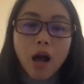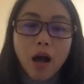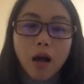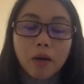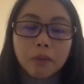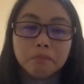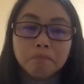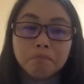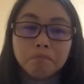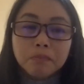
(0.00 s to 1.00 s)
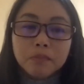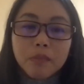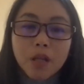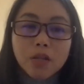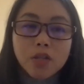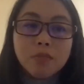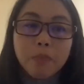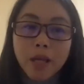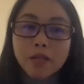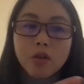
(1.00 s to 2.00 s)
Um, just
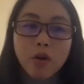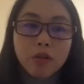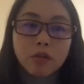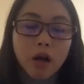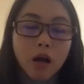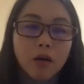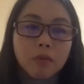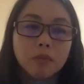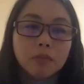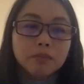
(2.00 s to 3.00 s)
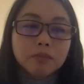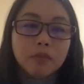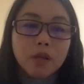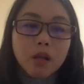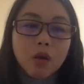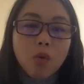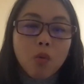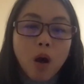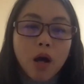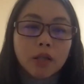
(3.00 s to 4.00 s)
based on um,
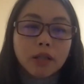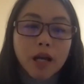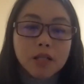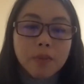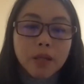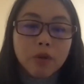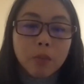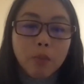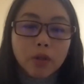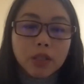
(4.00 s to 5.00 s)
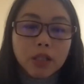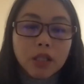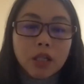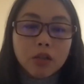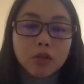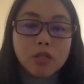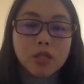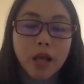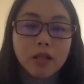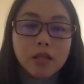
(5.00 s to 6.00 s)
what has been reported, it looks
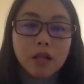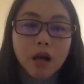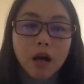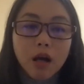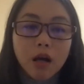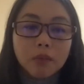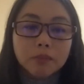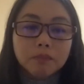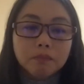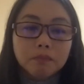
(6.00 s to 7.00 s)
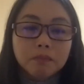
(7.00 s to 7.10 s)
like um,